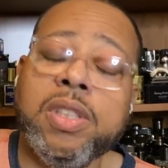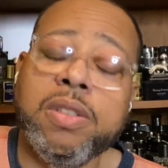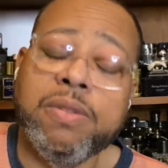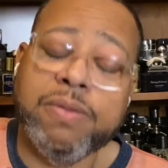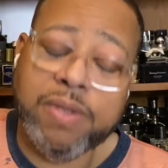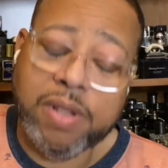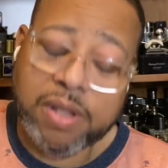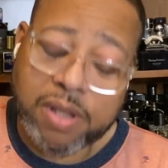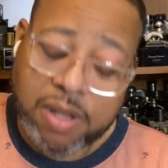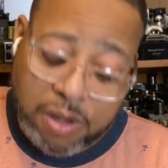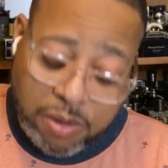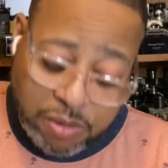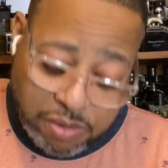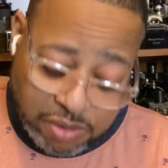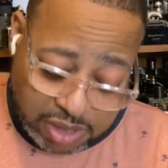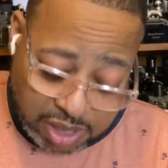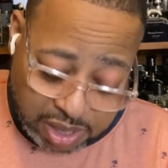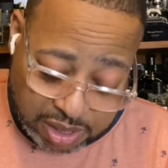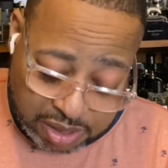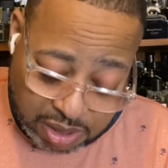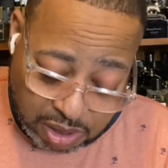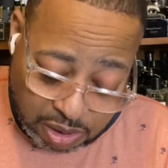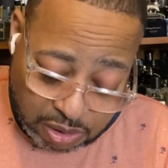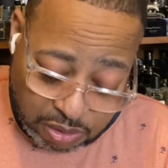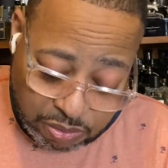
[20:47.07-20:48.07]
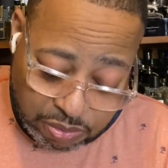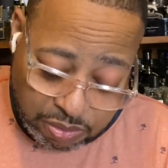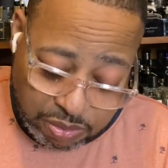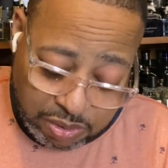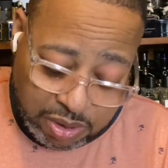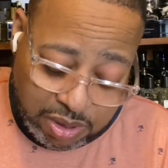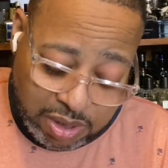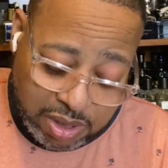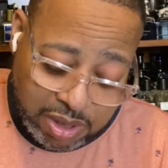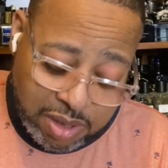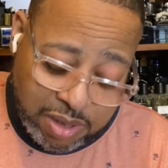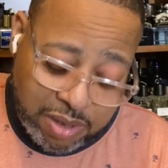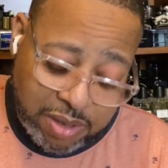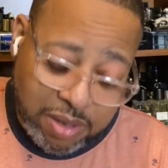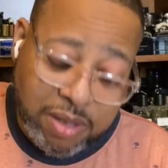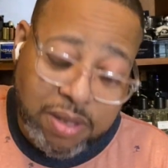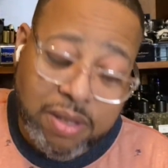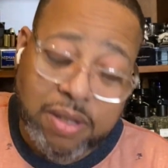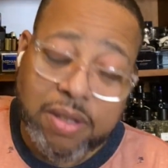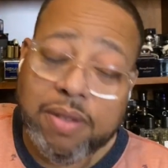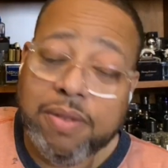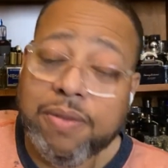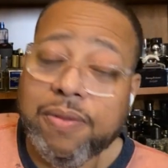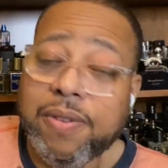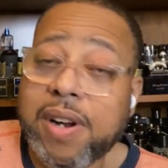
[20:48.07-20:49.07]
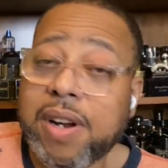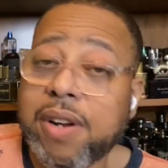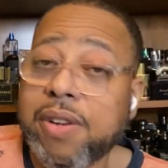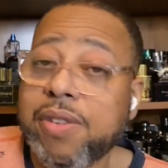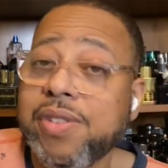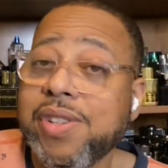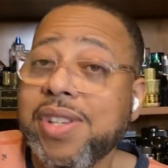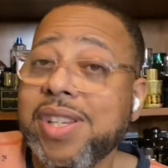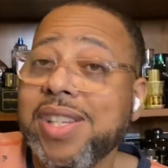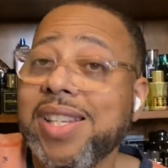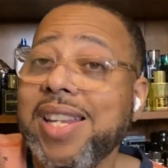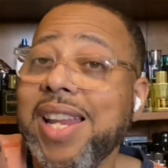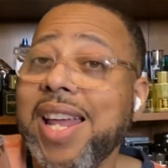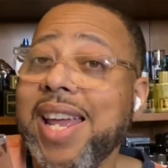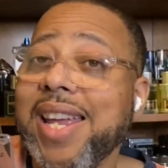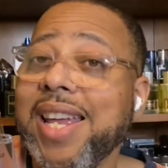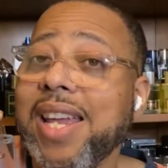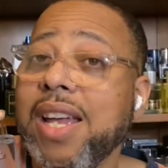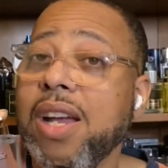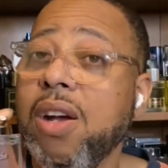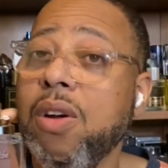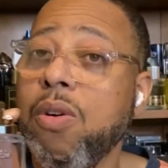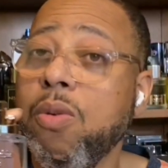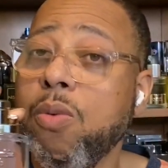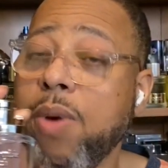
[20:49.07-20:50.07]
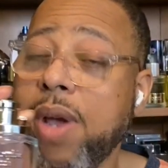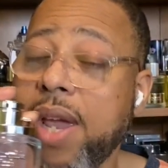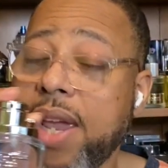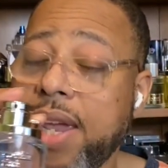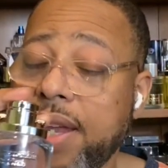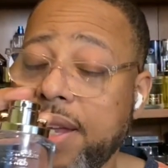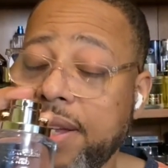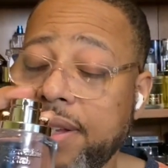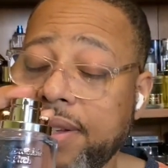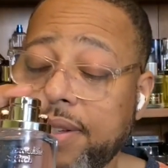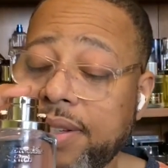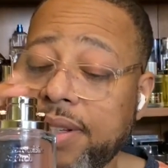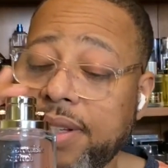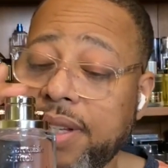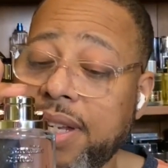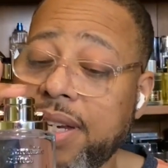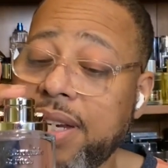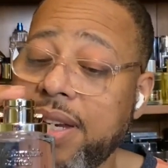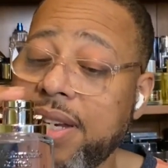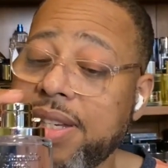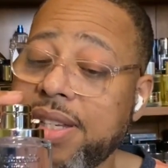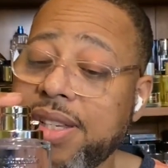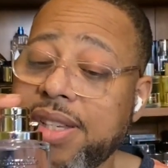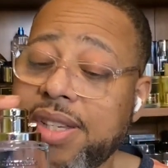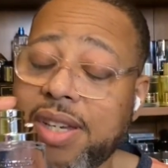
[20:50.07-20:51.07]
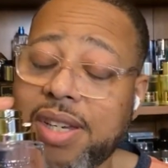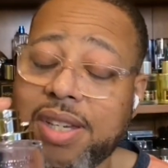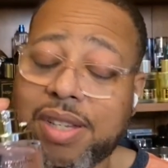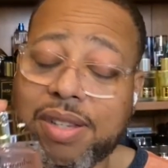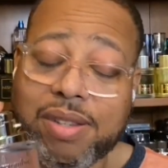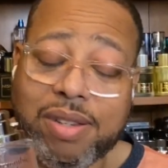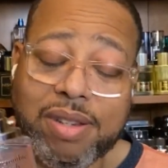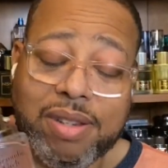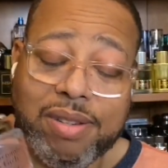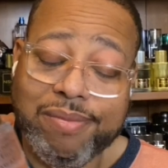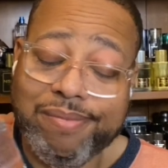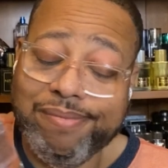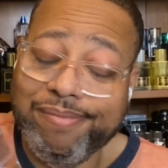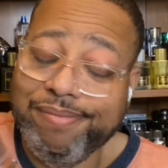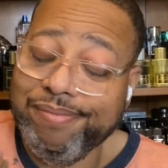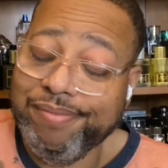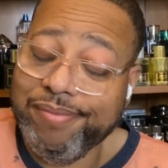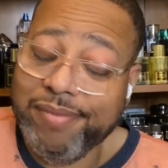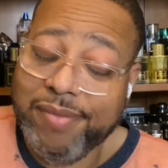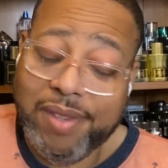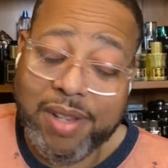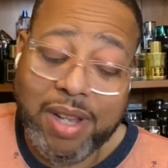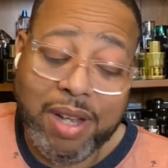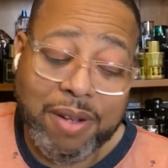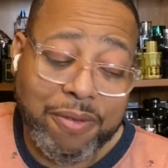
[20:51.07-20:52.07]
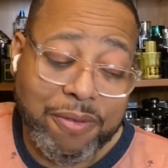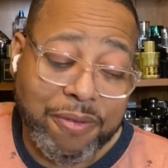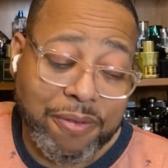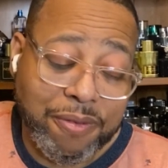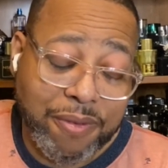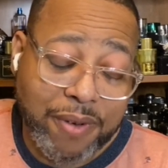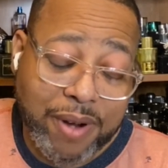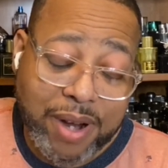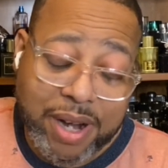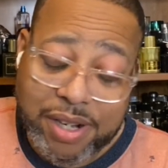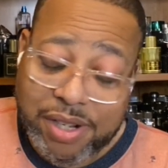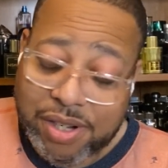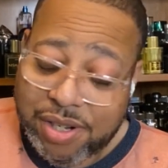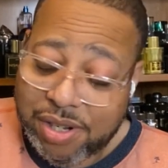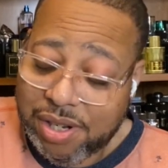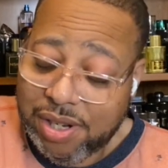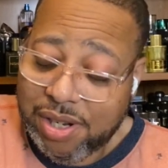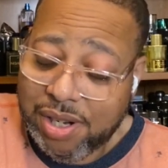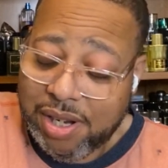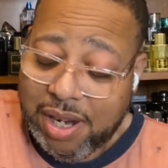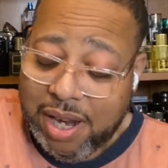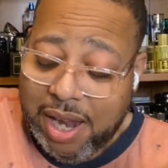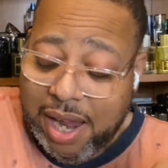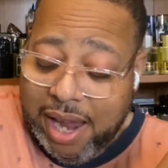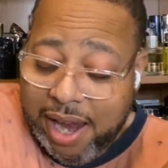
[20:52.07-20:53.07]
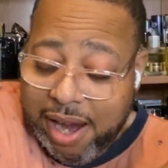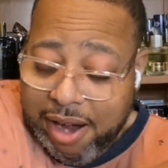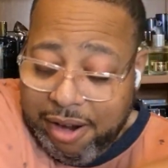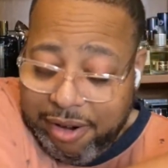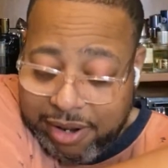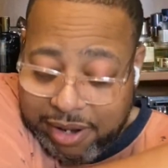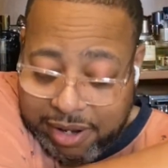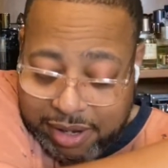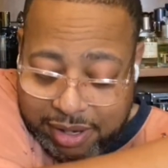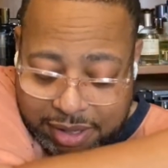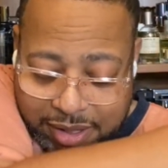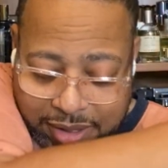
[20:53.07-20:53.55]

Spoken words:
For those that don't, fragrance is like away, and it's just a fresh, airy,